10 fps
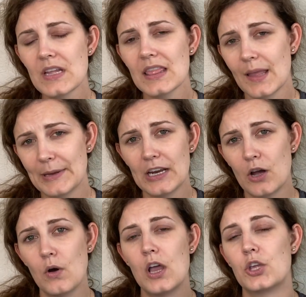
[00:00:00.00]
Let me
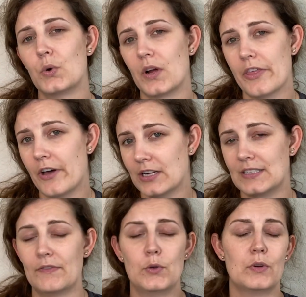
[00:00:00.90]
know your thoughts
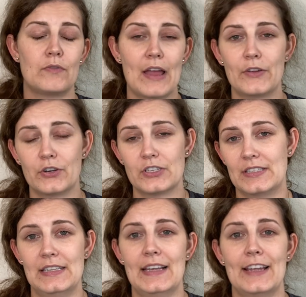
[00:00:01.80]
if you would rather
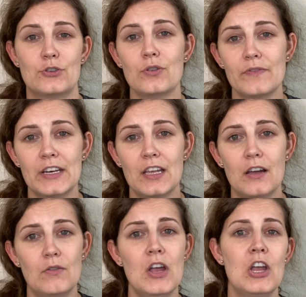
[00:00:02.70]
see a short
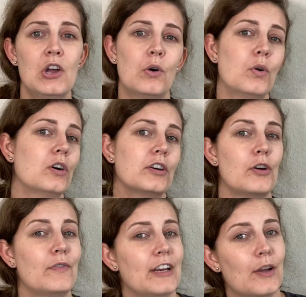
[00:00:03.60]
video or
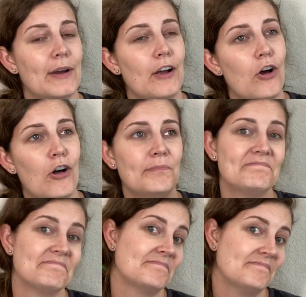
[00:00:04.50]
no video at all.
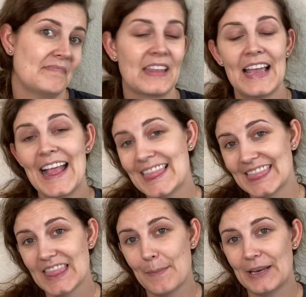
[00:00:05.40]

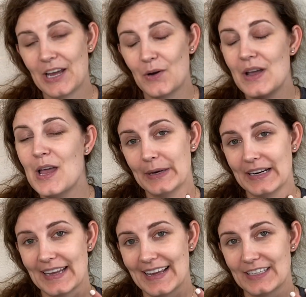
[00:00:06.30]
Let me know. But
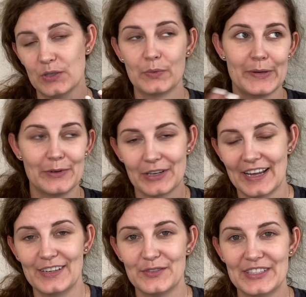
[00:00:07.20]
again, we will
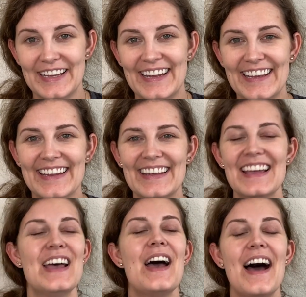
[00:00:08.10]
kind of see.
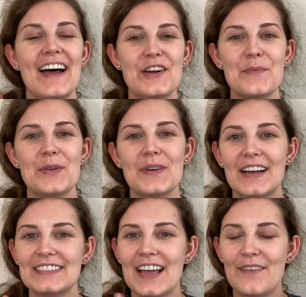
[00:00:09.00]
I hope you
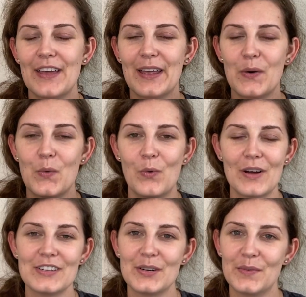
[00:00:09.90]
guys have a
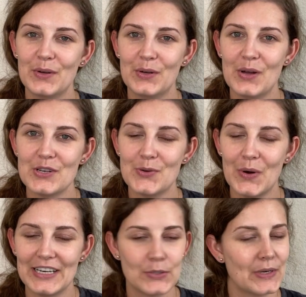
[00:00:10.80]
wonderful
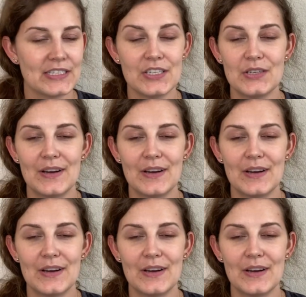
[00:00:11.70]
twenty twenty-two.